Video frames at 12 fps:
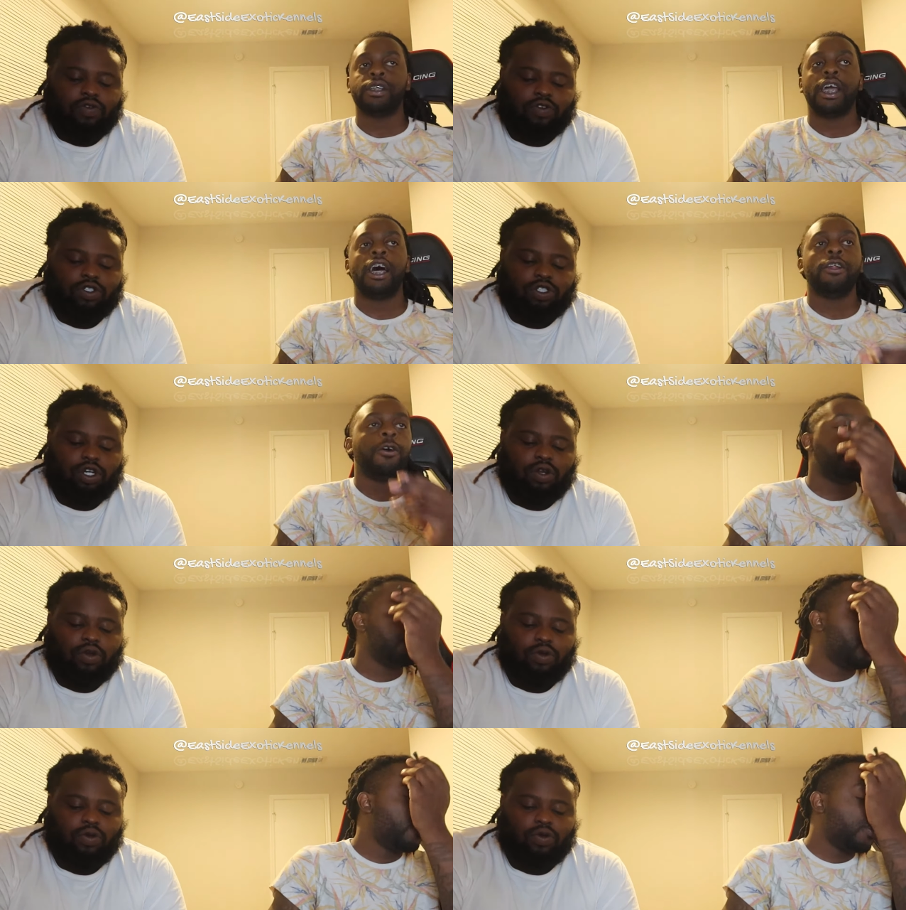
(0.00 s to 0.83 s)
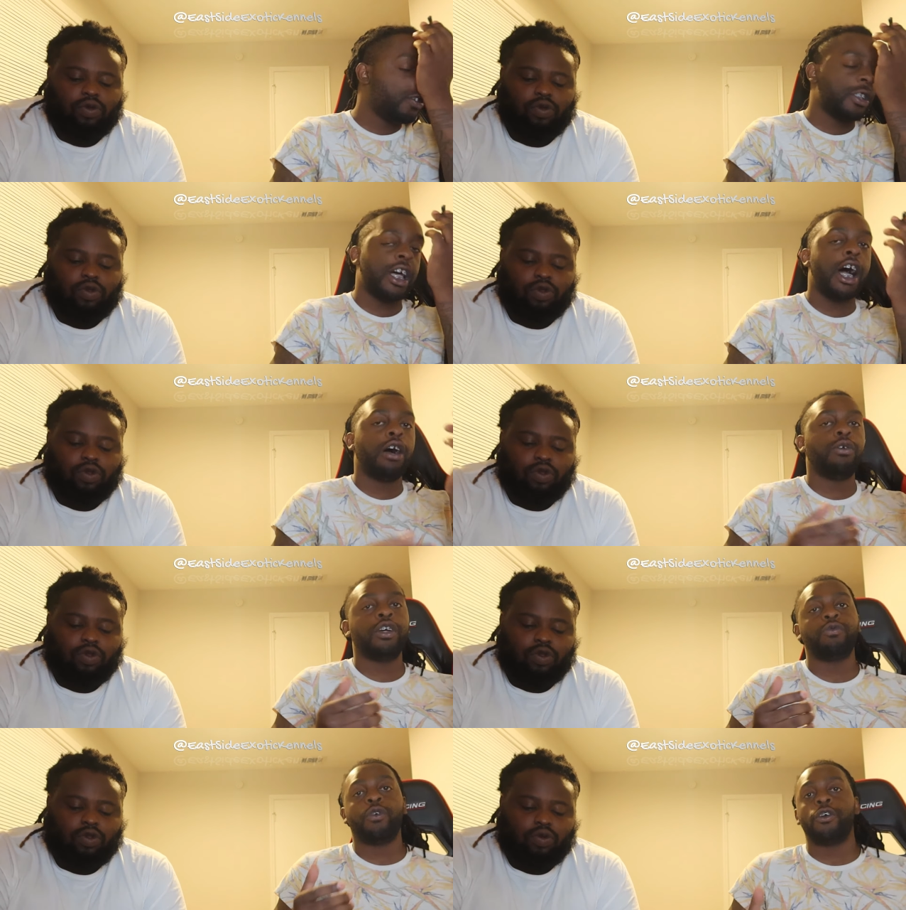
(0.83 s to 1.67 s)
Speaker 1: Yeah, Y'all know Merle is
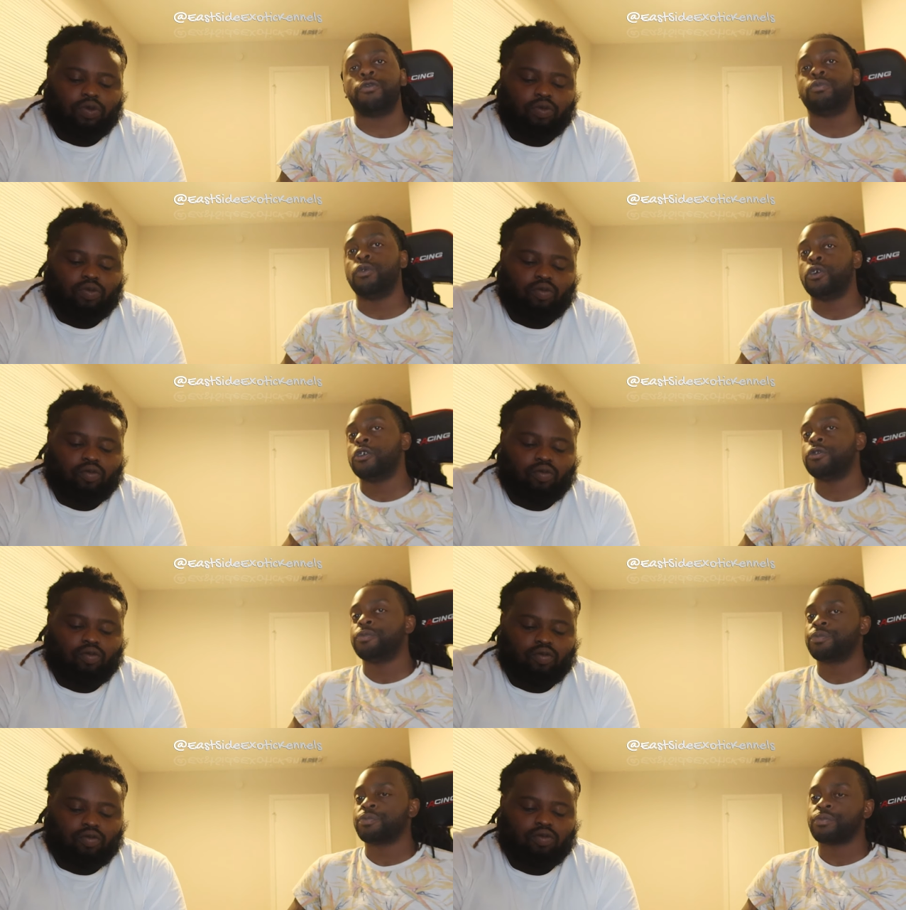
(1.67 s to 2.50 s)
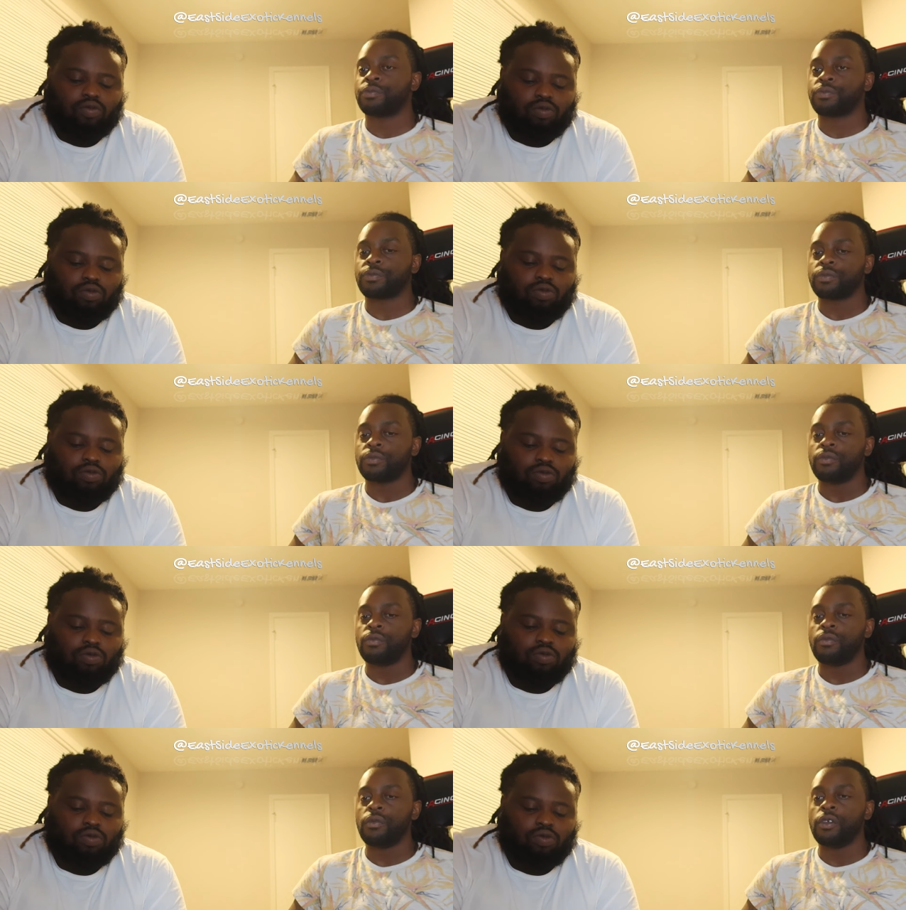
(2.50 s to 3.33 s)
always worth more,
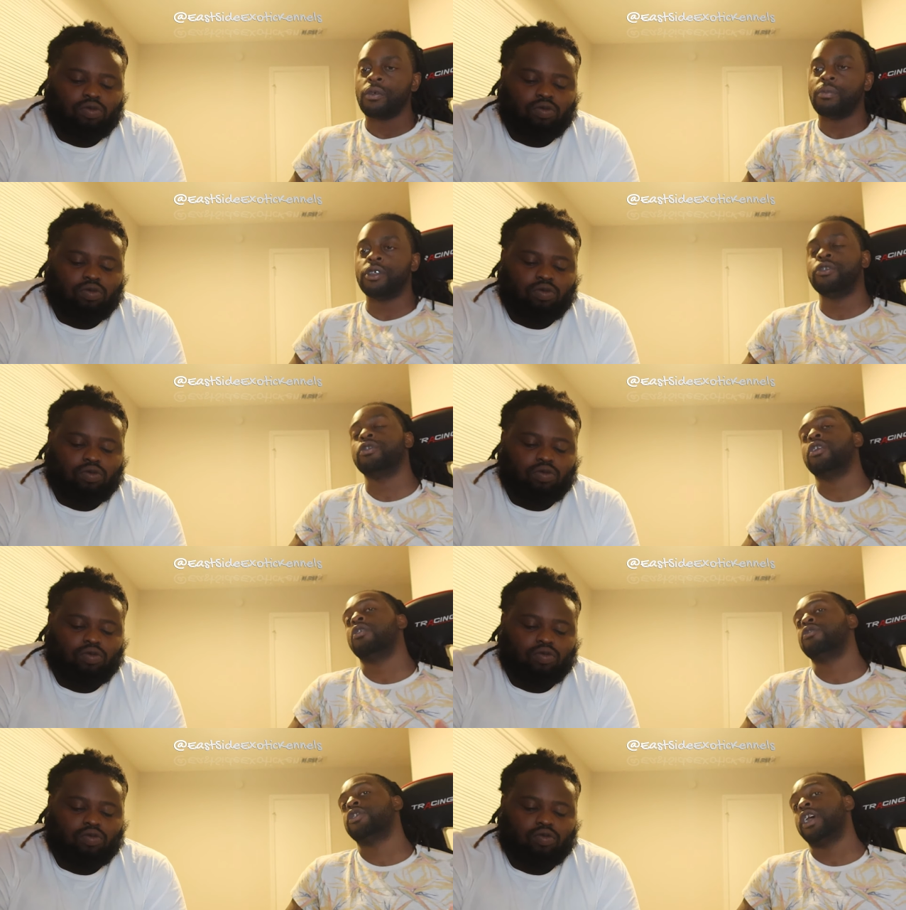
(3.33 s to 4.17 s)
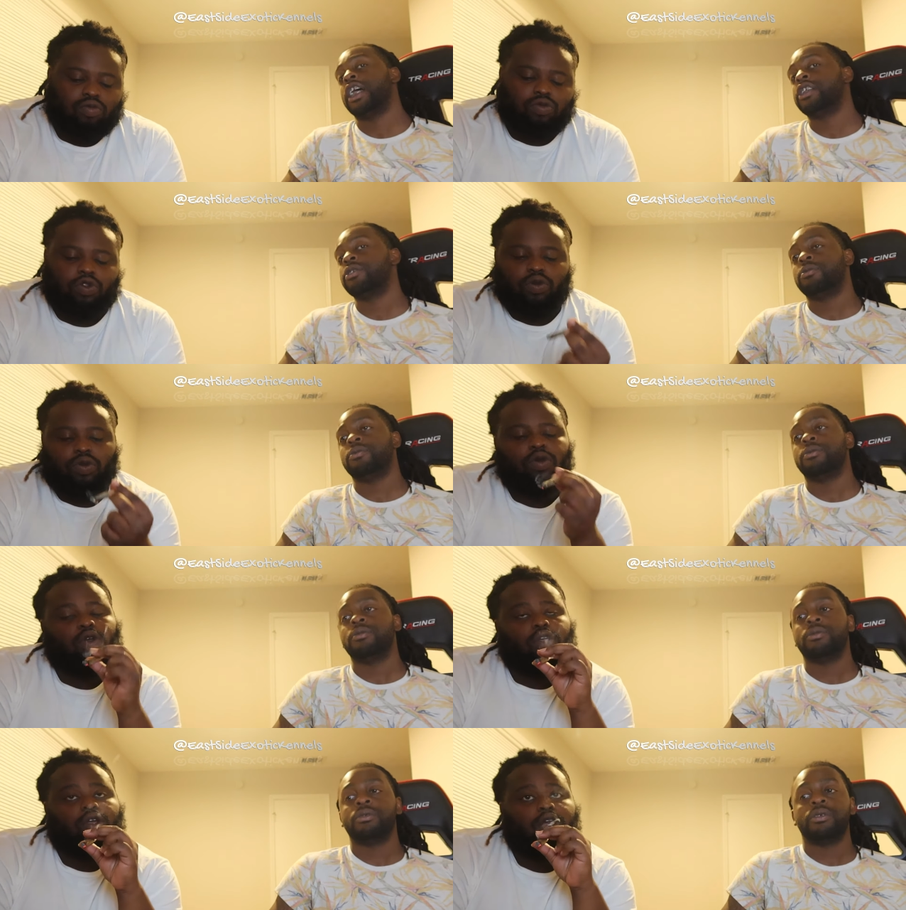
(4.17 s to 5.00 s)
but you can go try
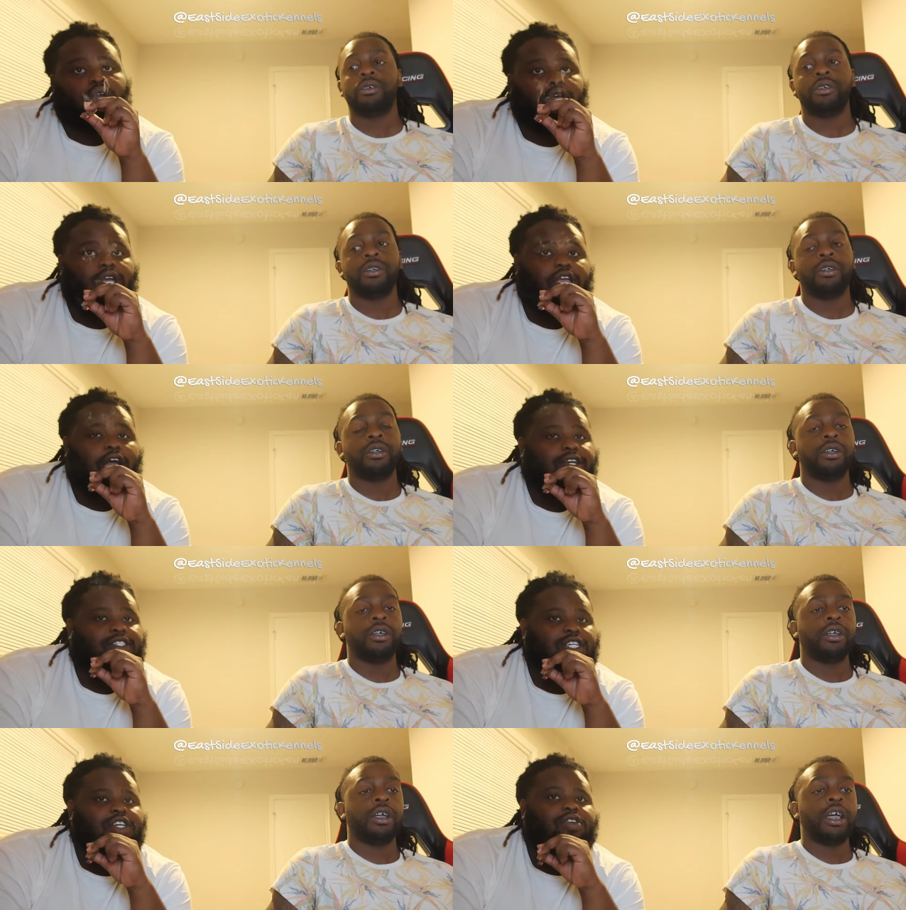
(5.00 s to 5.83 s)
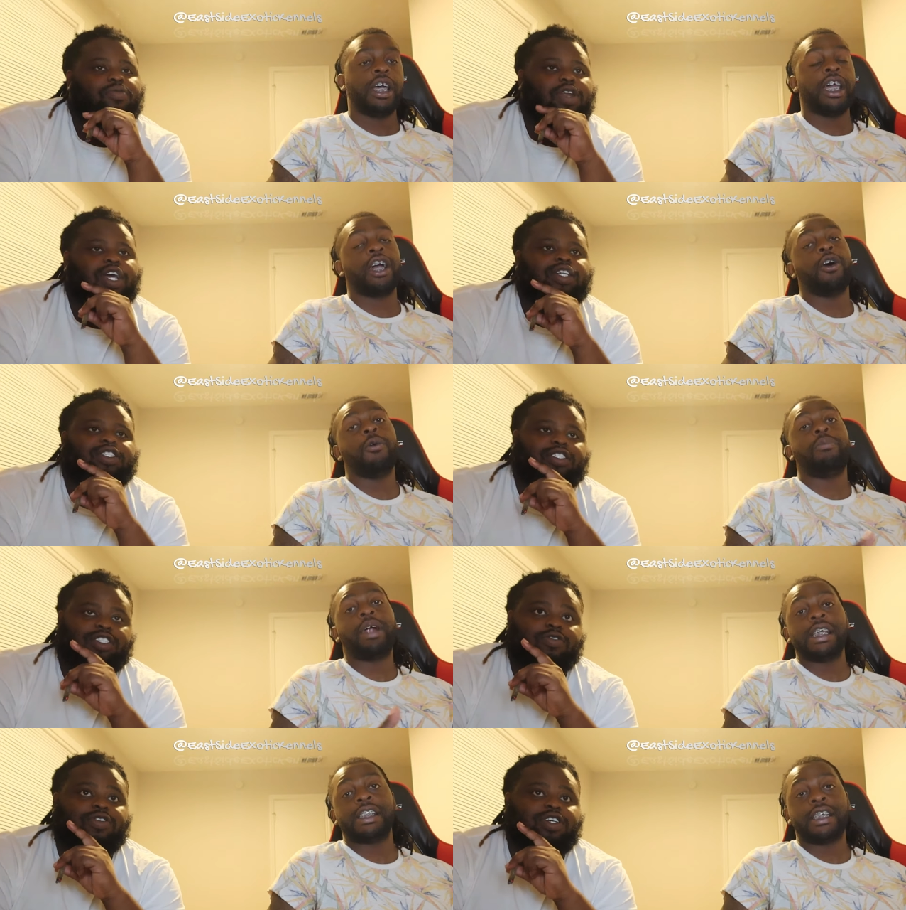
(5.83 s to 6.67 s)
too. Yeah, y'all see them next
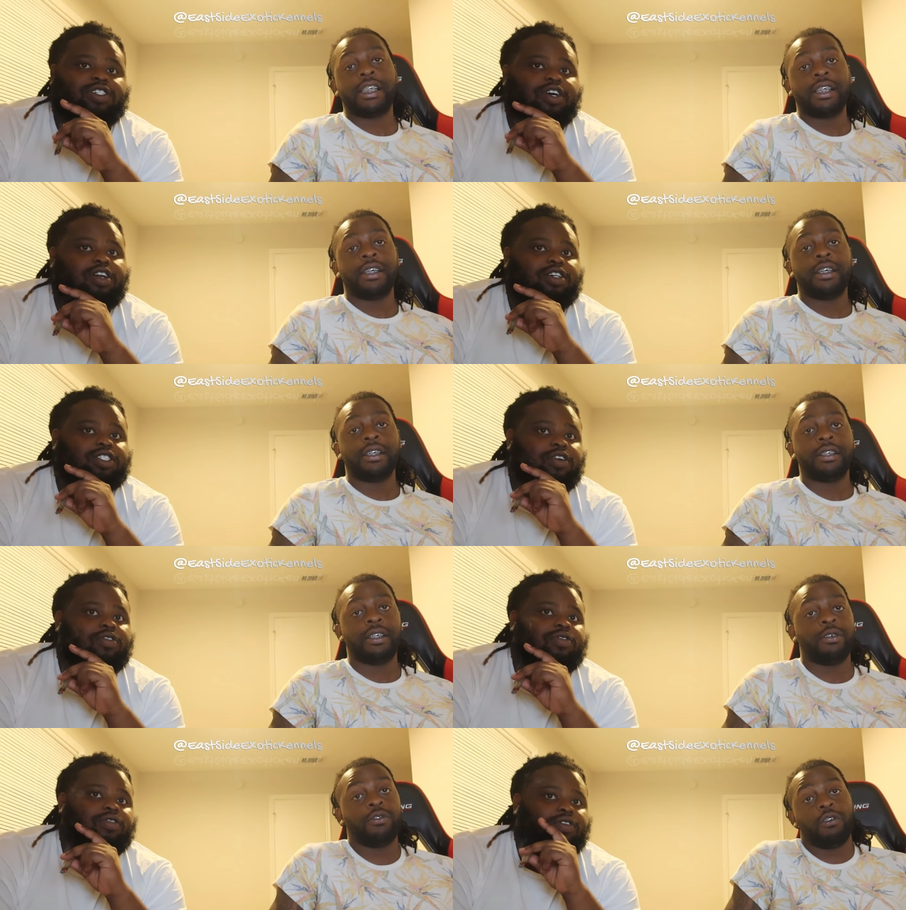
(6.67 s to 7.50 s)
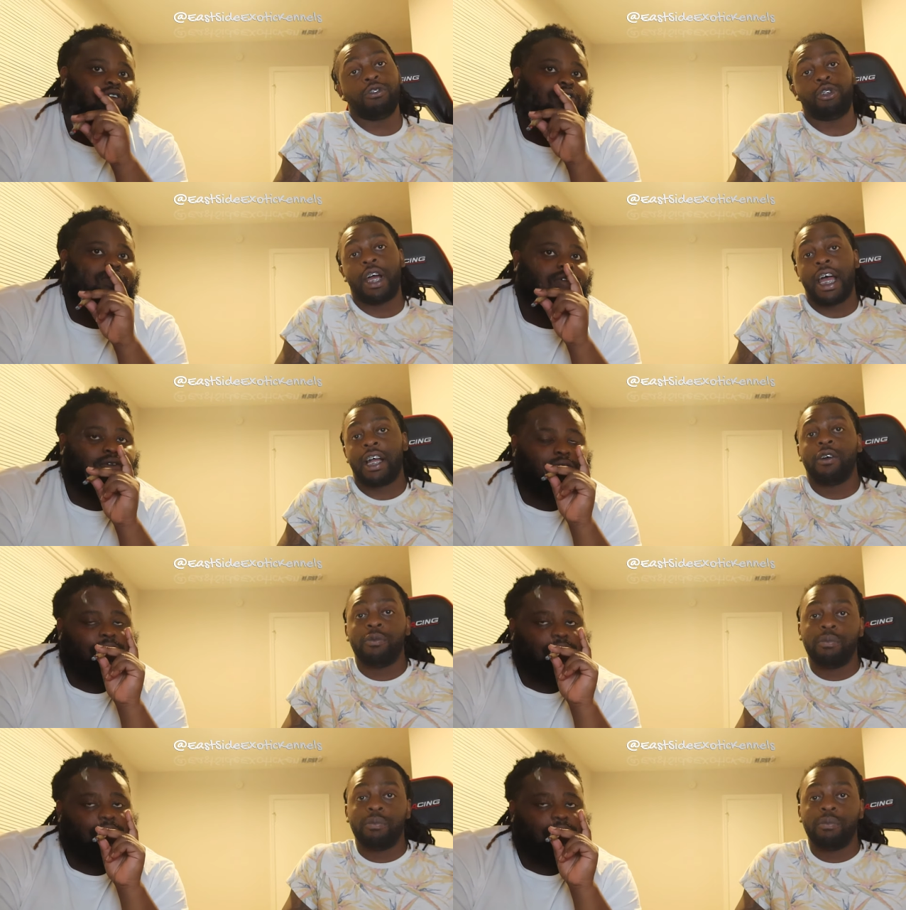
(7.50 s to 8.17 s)
to each other, so go try and